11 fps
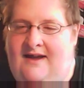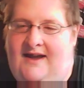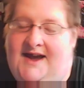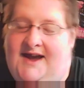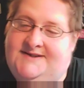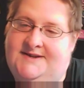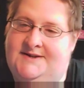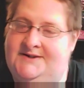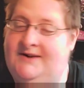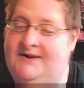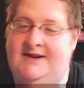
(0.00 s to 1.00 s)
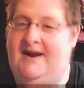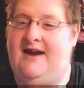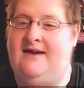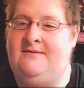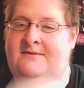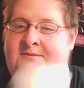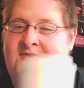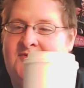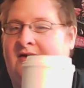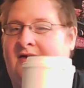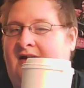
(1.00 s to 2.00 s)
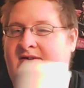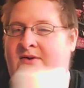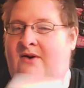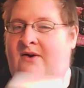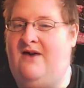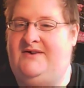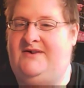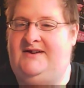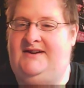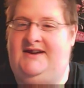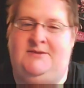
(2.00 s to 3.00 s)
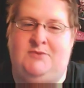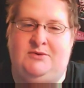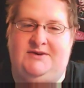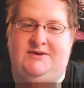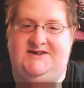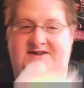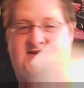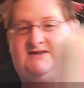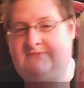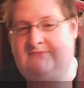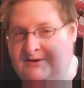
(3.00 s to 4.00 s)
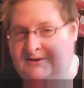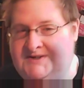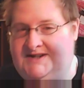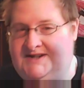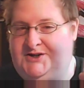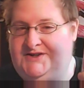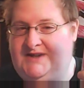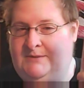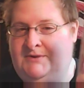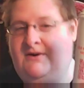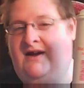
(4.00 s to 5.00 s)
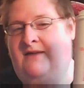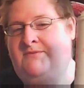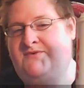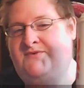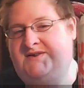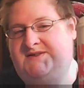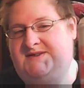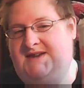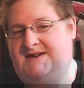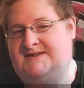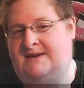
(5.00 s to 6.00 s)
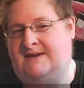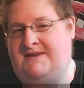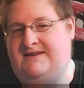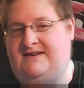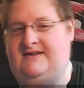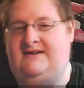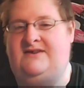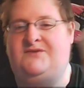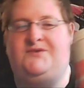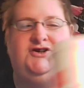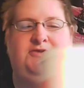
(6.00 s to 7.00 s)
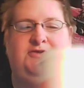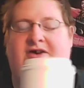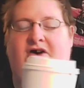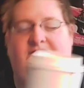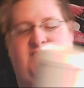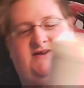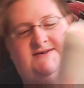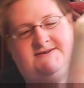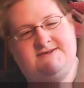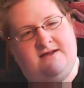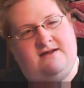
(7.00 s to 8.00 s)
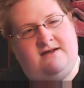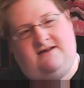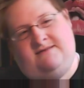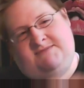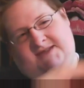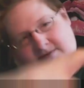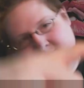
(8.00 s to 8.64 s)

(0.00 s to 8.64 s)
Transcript: As you do. Anyway, before I go off on any more random tangents, I'm gonna go ahead and move on to the next segment and finish my coffee, because I'm like